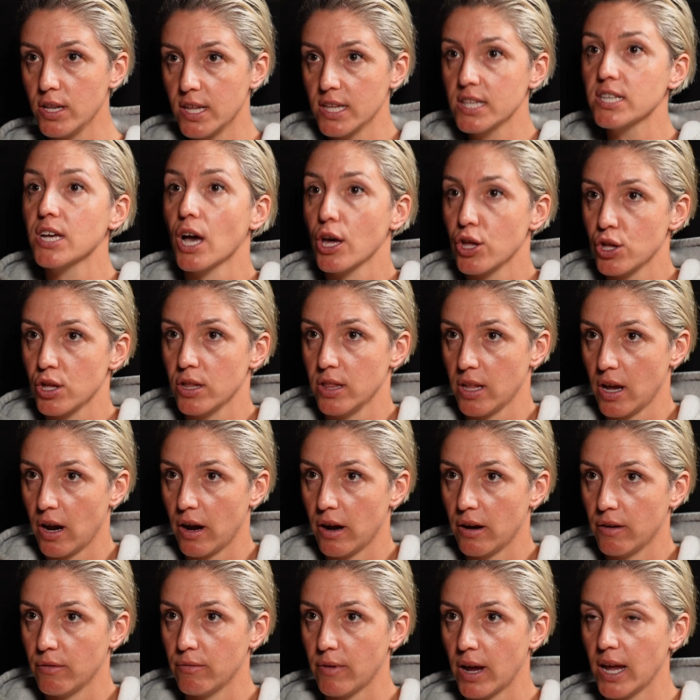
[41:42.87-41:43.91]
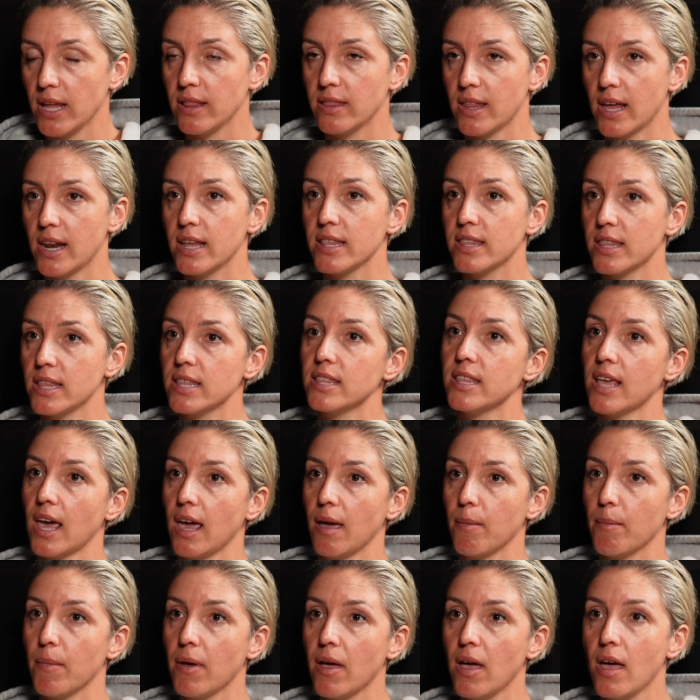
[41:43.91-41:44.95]
discussion there, right? That is the
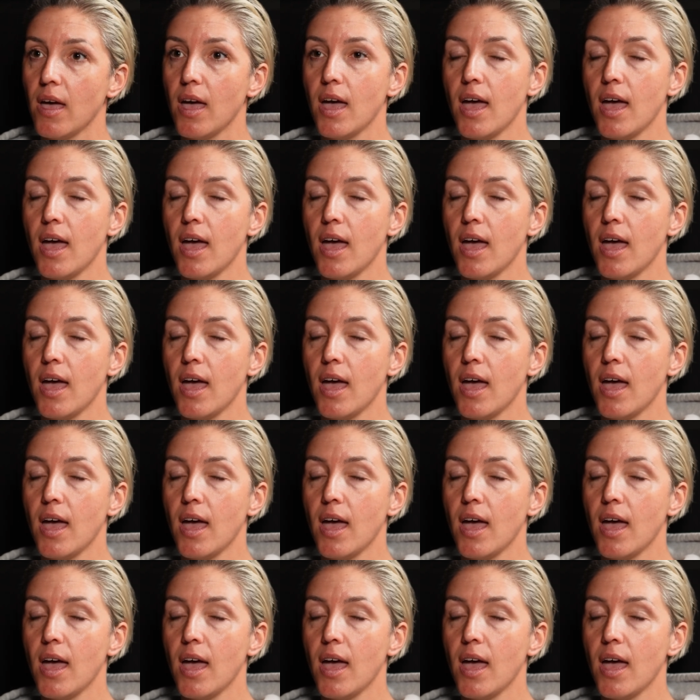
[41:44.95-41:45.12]
same.